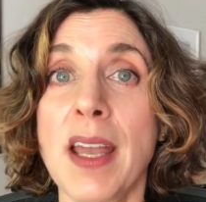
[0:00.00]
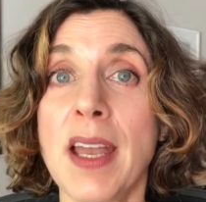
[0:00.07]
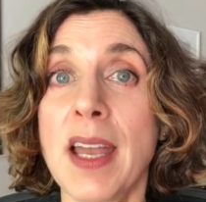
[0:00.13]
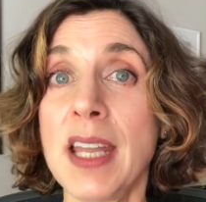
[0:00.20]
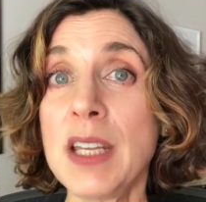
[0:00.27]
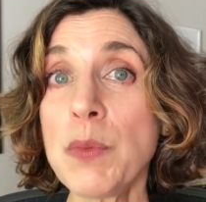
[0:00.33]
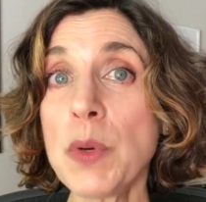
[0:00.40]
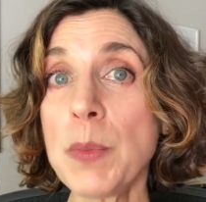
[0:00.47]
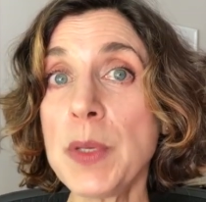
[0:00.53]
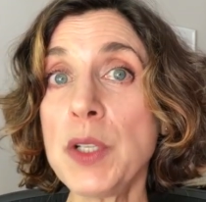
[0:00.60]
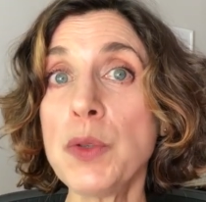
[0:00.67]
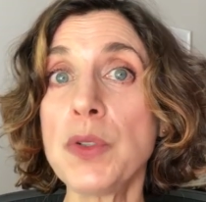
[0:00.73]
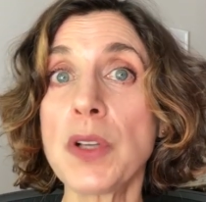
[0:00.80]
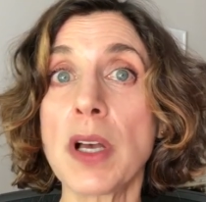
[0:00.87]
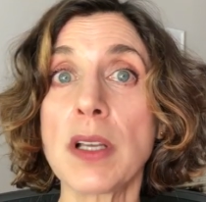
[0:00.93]
Any woman
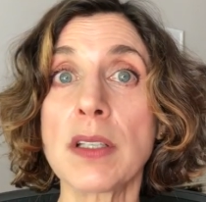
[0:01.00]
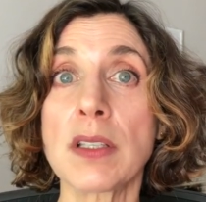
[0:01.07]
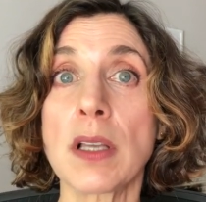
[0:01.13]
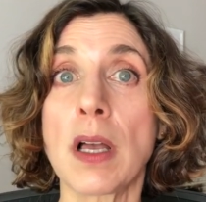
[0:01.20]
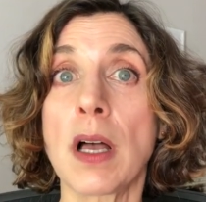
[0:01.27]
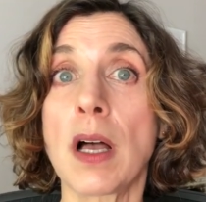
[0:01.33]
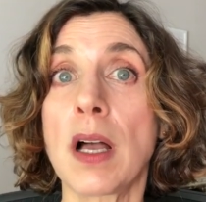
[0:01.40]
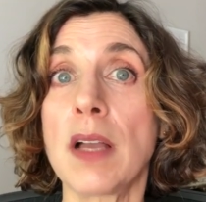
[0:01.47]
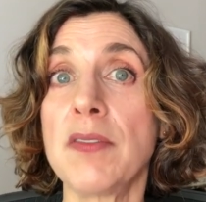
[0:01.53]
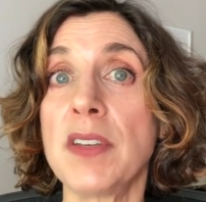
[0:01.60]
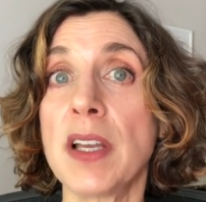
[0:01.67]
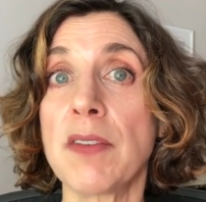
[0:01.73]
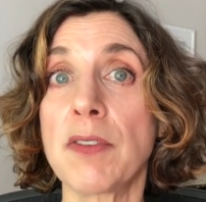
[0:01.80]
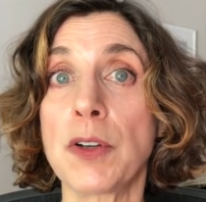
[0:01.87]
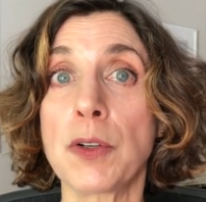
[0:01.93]
who does
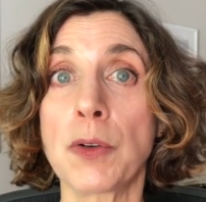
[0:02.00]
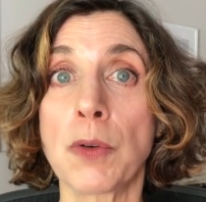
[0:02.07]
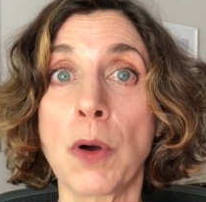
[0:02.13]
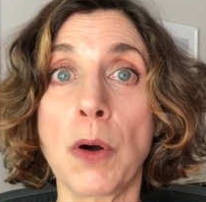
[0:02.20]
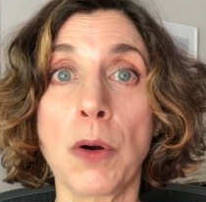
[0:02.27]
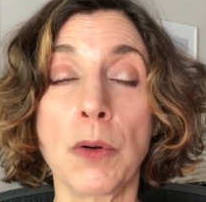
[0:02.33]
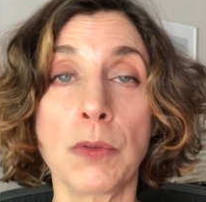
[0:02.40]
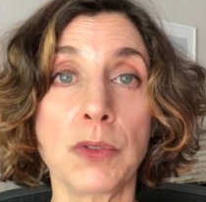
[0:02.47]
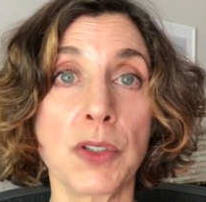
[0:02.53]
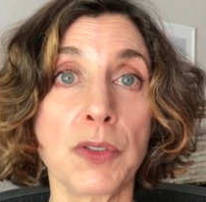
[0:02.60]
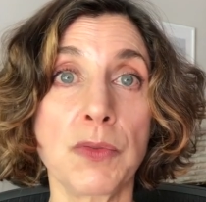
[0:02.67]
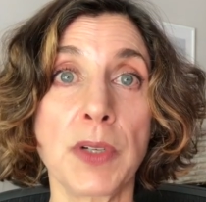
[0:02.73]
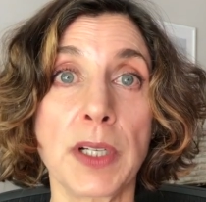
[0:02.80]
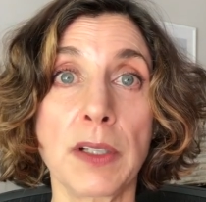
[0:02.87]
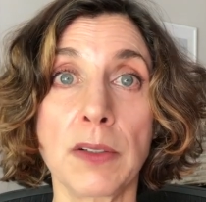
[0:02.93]
IVF on her own,
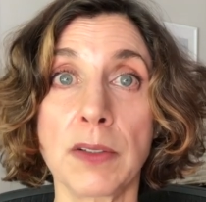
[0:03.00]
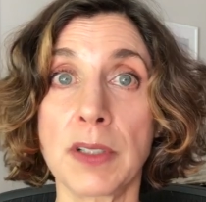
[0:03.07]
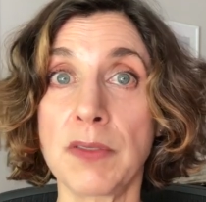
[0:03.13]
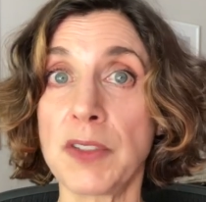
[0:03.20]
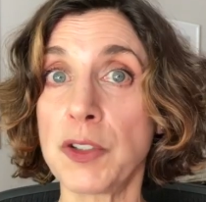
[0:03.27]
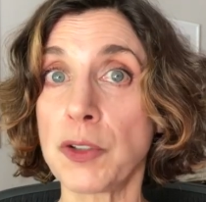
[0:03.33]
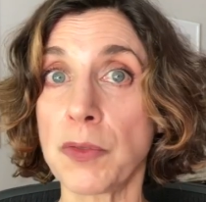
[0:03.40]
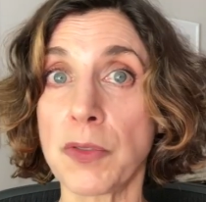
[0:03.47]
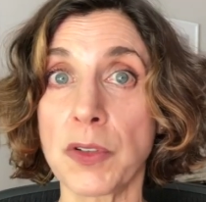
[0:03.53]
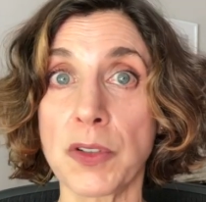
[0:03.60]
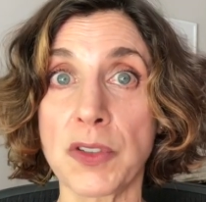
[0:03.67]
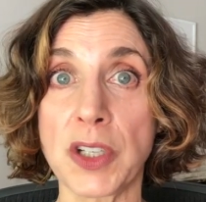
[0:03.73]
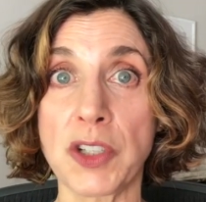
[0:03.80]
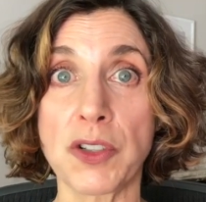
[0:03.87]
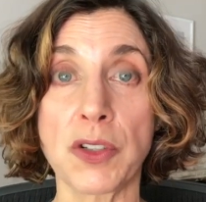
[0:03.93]
just regular in vitro
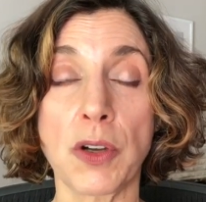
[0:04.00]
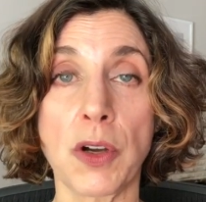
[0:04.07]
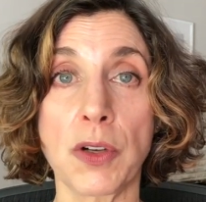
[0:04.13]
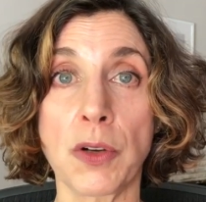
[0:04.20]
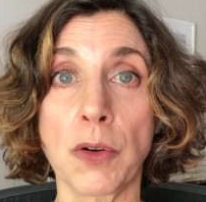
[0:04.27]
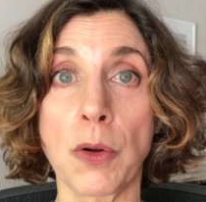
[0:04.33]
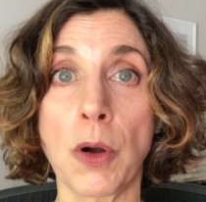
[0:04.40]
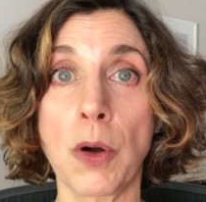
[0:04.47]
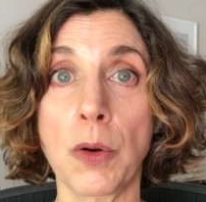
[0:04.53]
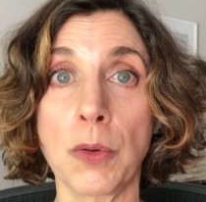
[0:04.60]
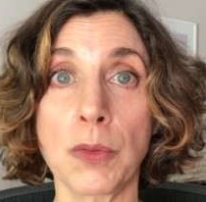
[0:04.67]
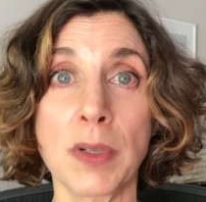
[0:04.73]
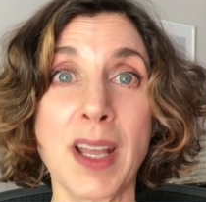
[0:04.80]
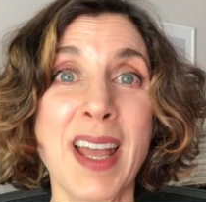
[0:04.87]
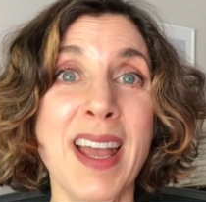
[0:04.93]
fertilization on her
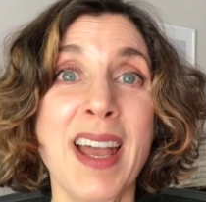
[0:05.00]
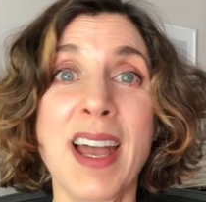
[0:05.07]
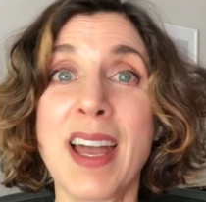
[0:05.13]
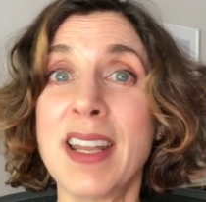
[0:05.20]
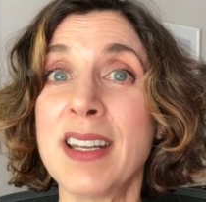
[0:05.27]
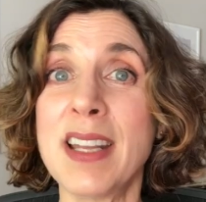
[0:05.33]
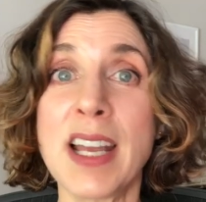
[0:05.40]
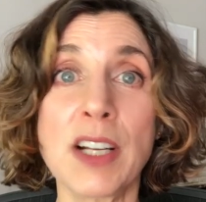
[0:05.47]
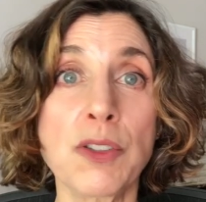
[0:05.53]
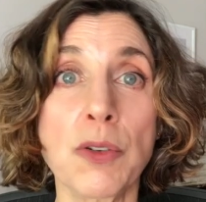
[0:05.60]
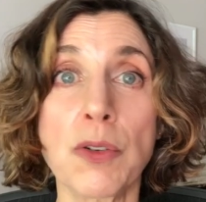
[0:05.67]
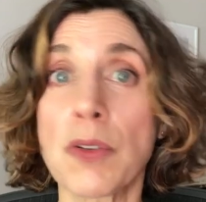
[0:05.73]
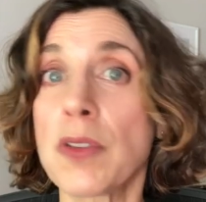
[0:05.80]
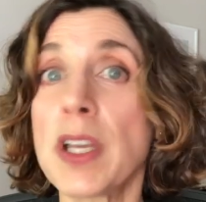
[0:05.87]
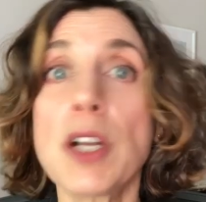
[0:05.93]
own, and an egg
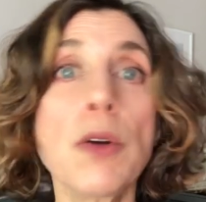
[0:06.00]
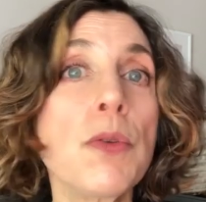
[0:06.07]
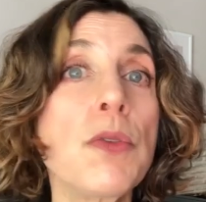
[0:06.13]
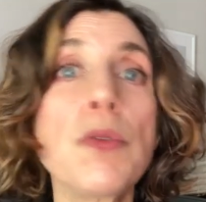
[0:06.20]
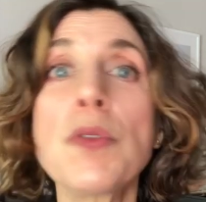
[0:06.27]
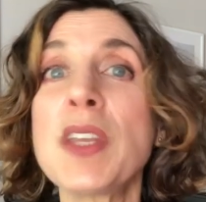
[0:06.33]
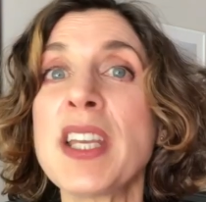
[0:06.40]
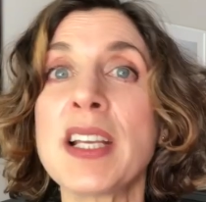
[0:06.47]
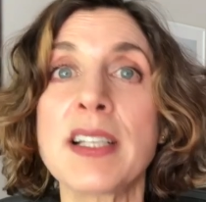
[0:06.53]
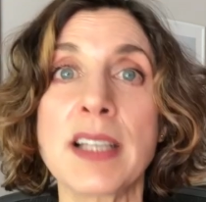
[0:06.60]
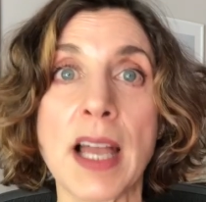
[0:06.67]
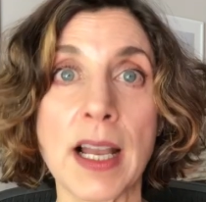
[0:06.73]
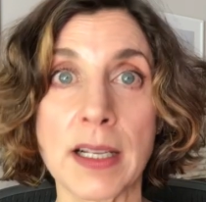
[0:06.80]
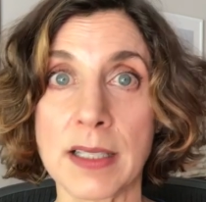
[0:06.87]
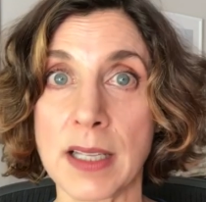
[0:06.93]
donor, they go through the
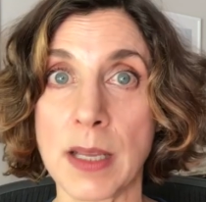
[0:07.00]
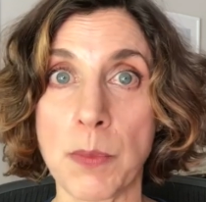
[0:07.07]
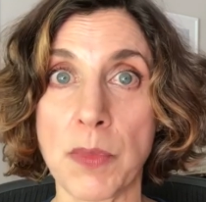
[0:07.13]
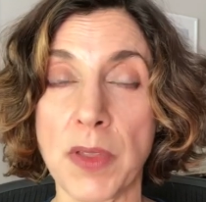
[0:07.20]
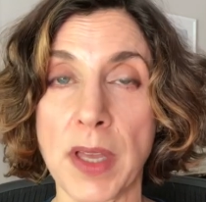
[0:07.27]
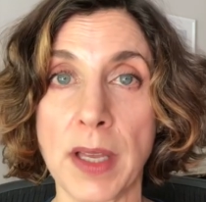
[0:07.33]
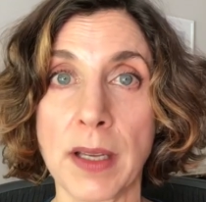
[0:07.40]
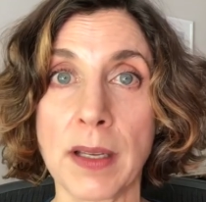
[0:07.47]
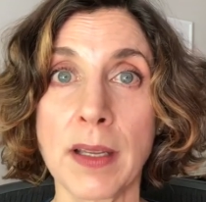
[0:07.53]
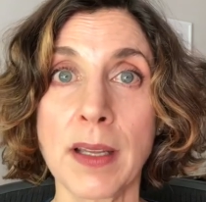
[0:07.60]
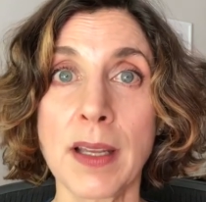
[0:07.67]
exact same thing.